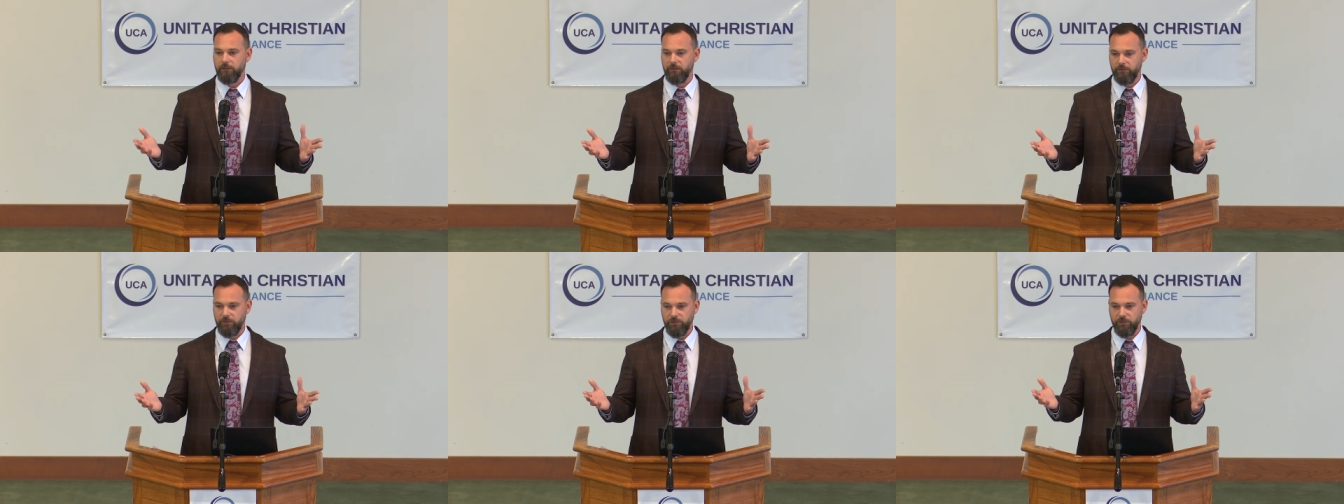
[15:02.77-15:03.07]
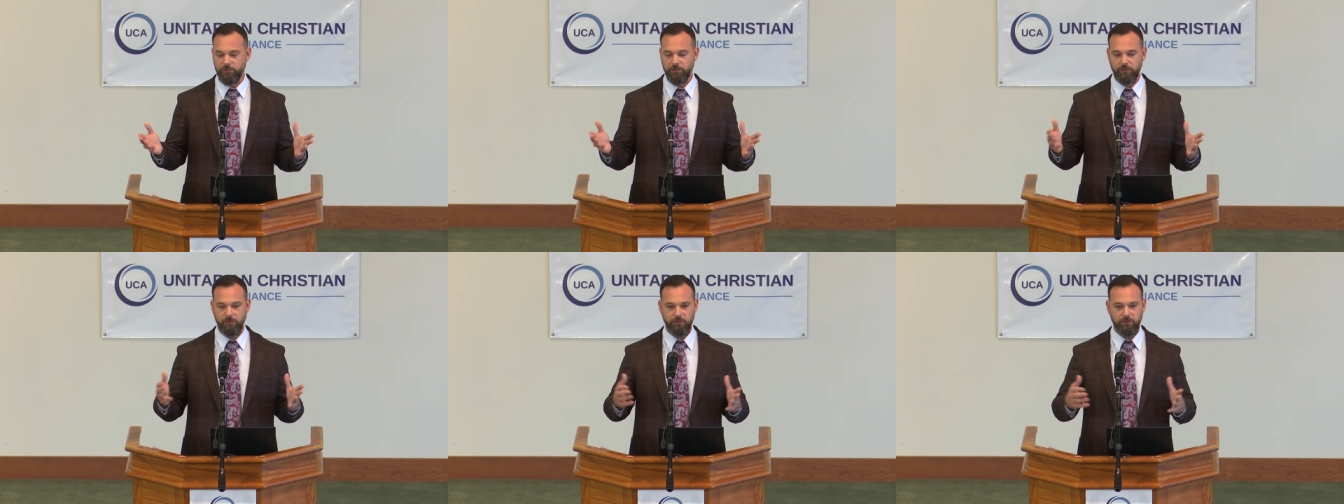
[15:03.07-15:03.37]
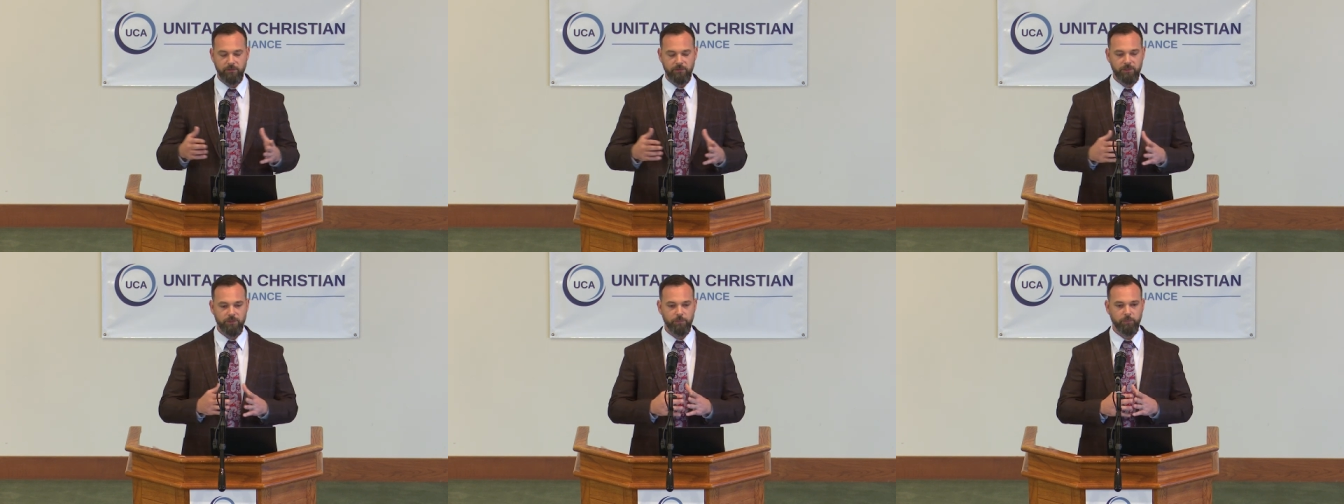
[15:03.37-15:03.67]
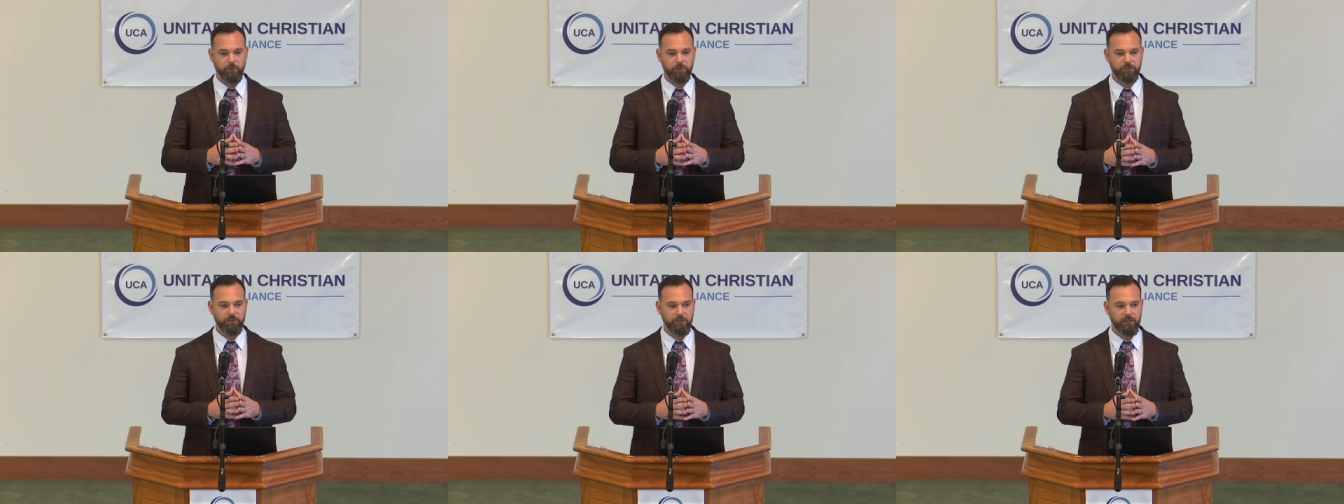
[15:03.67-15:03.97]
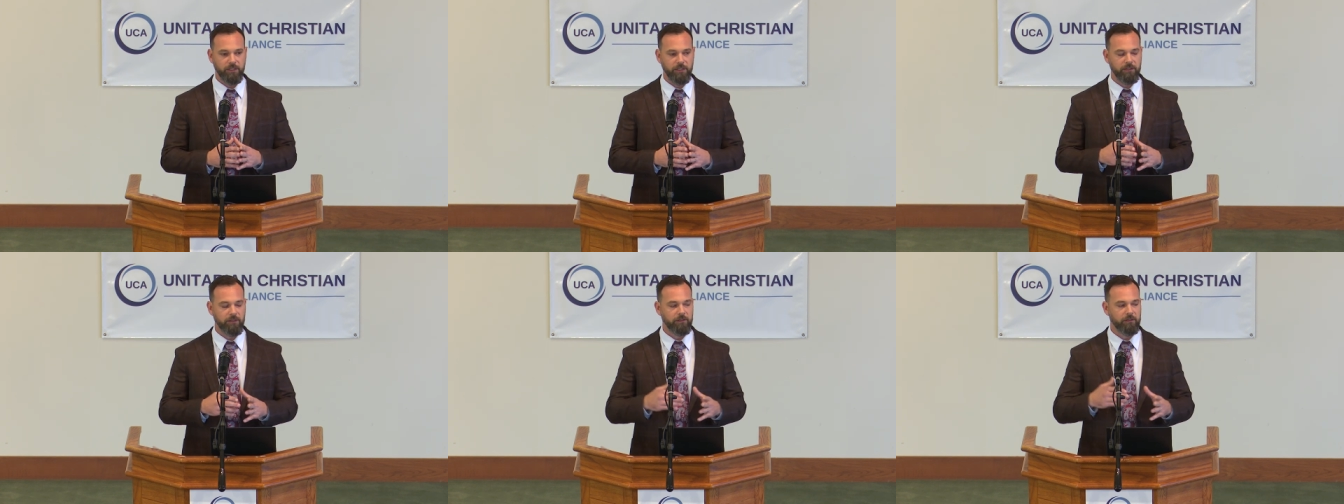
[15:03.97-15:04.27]
this, this person
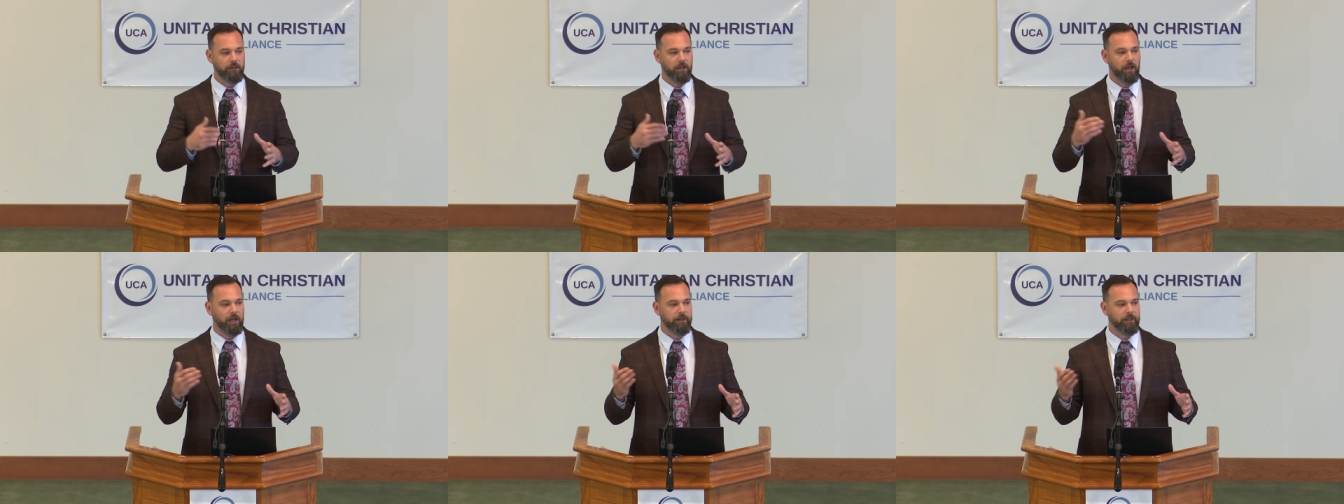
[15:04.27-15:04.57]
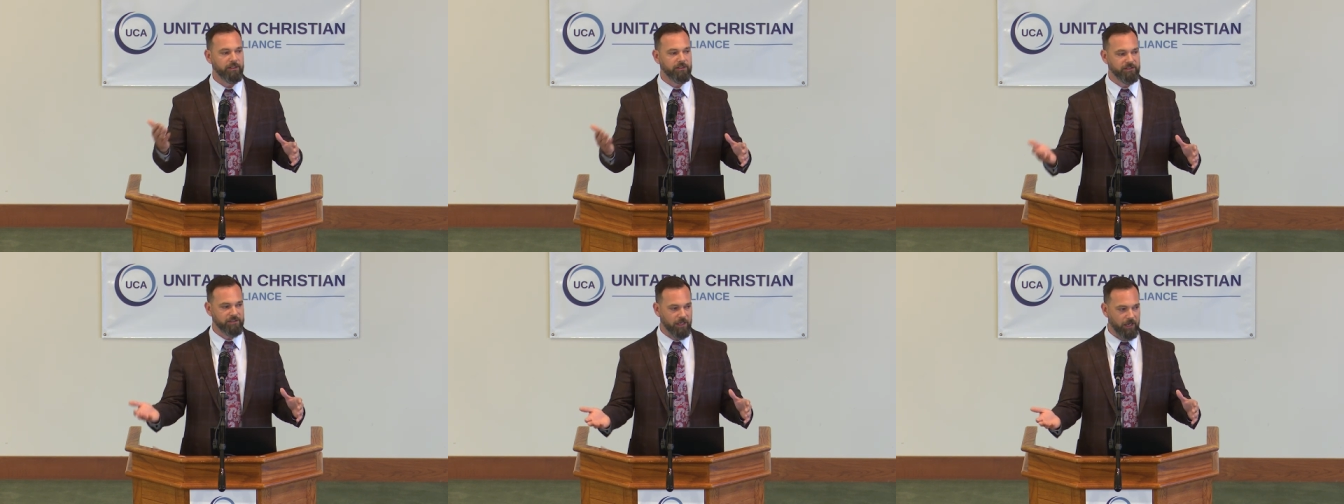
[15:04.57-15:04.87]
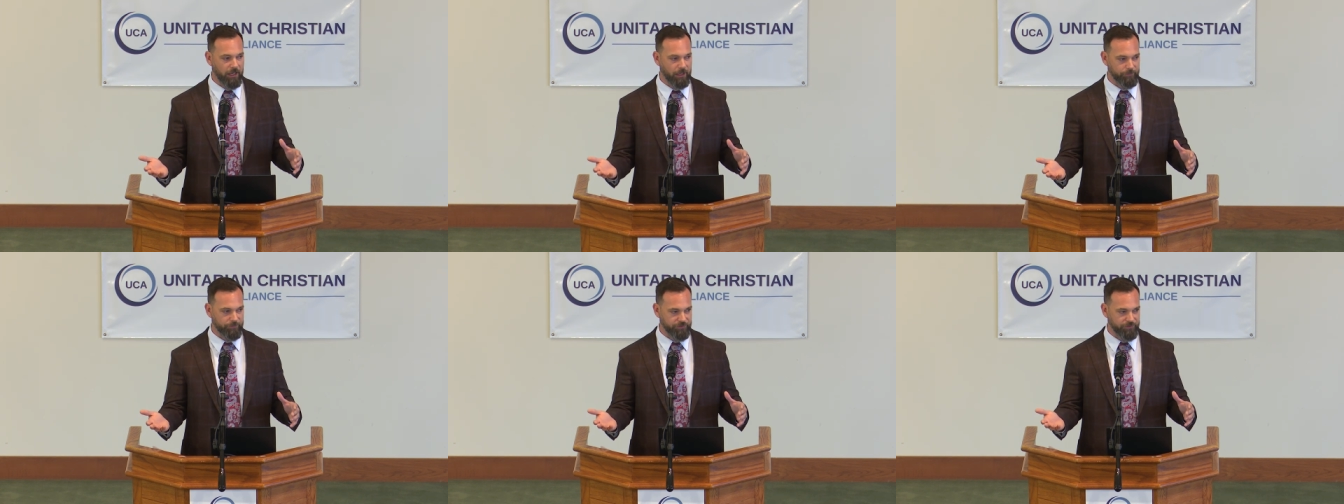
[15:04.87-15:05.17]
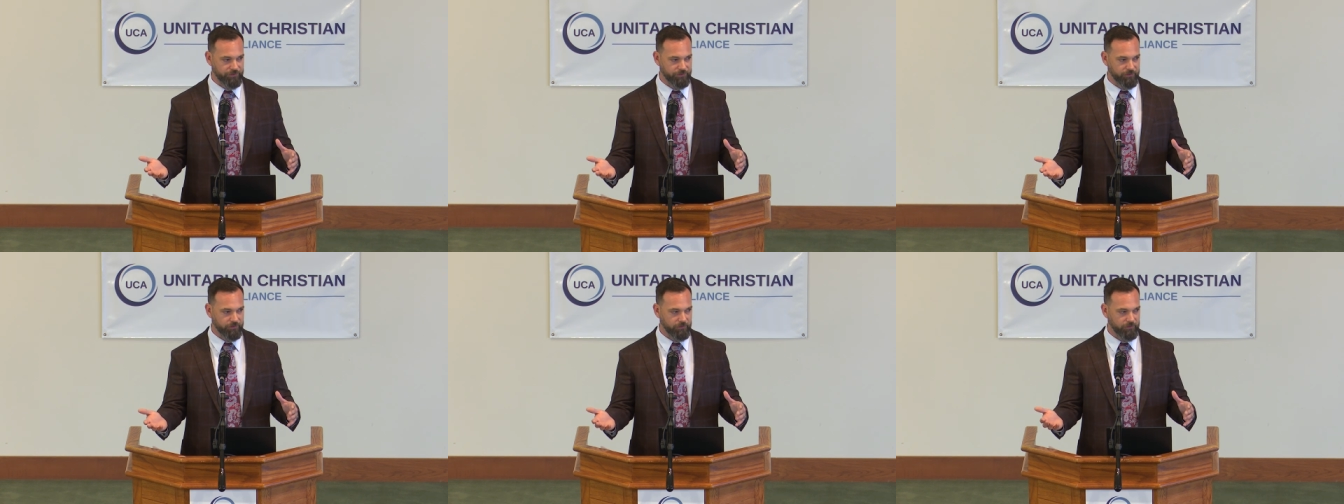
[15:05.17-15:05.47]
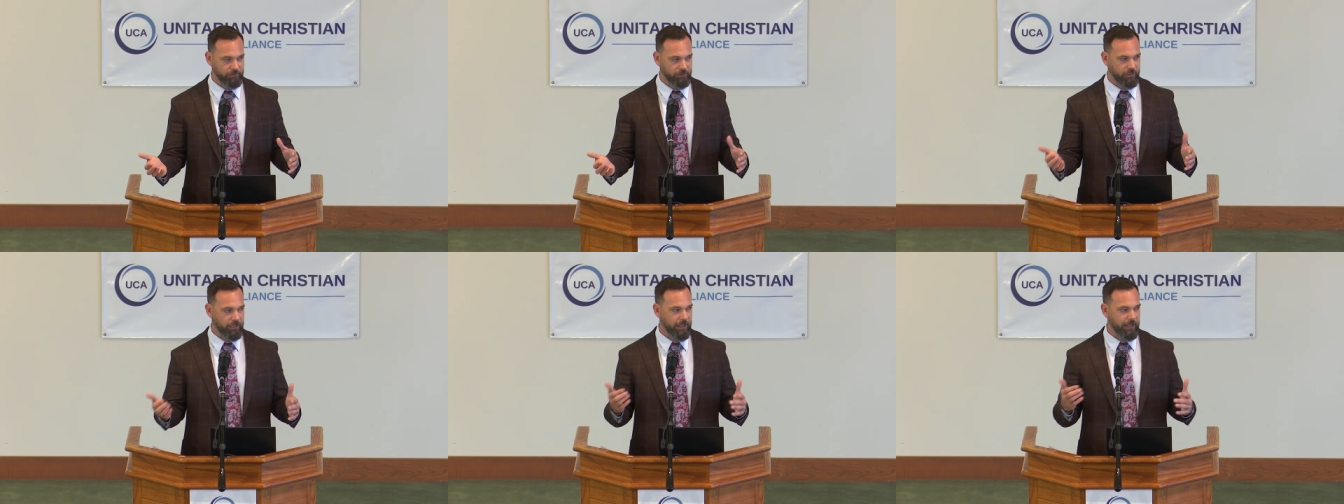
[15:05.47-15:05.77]
then, God adopts
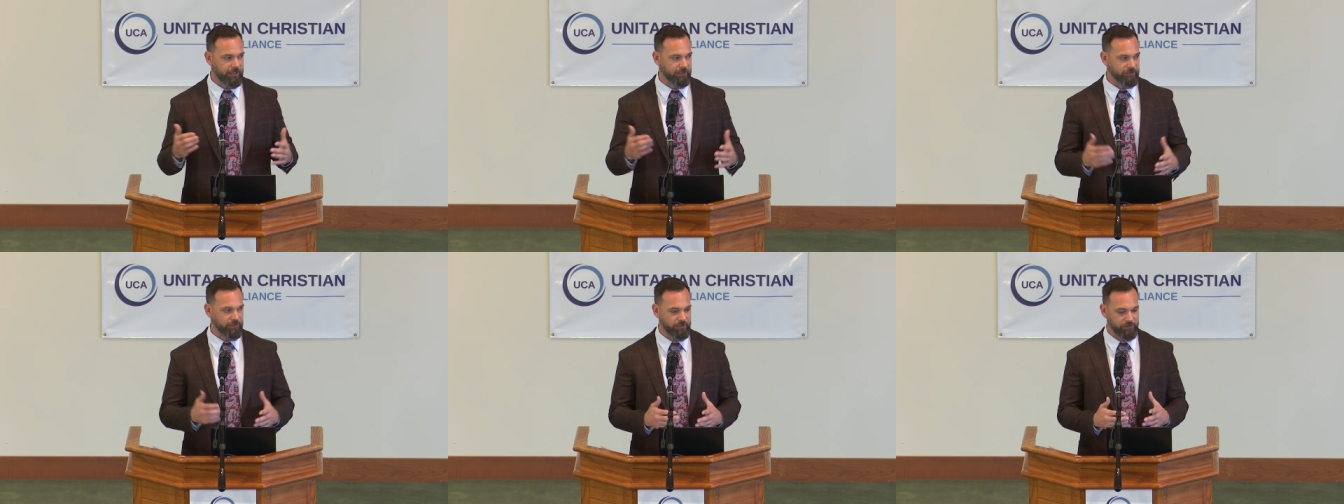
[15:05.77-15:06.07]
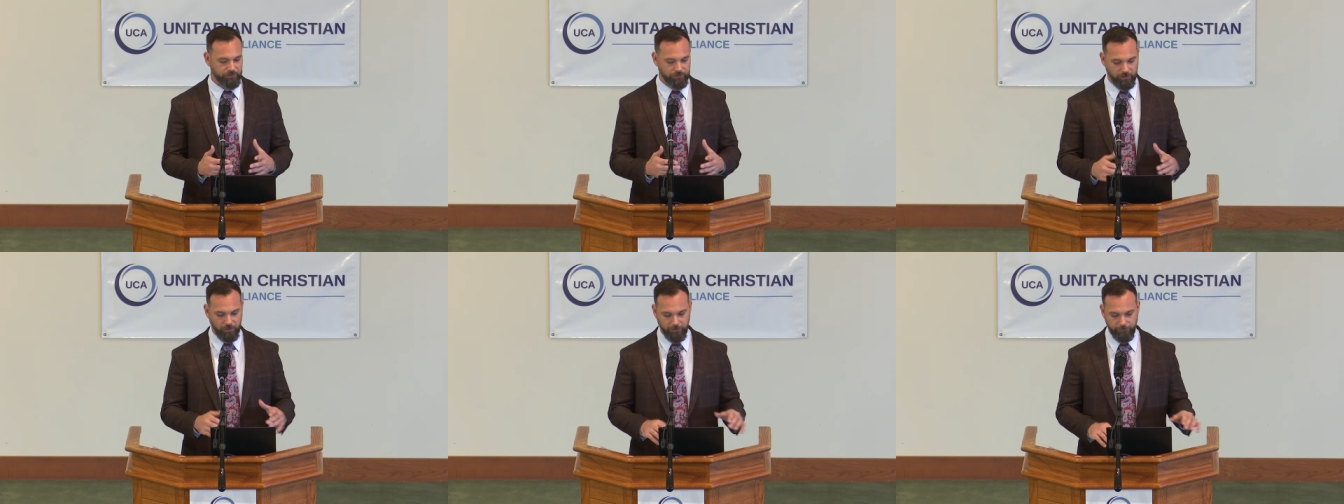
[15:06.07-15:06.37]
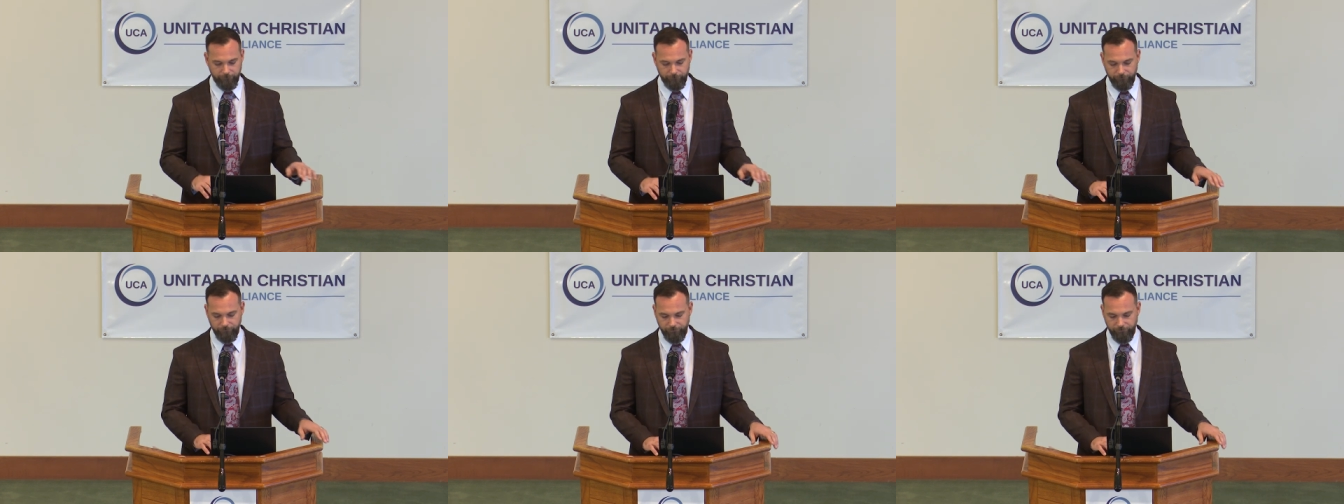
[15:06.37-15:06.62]
as his son.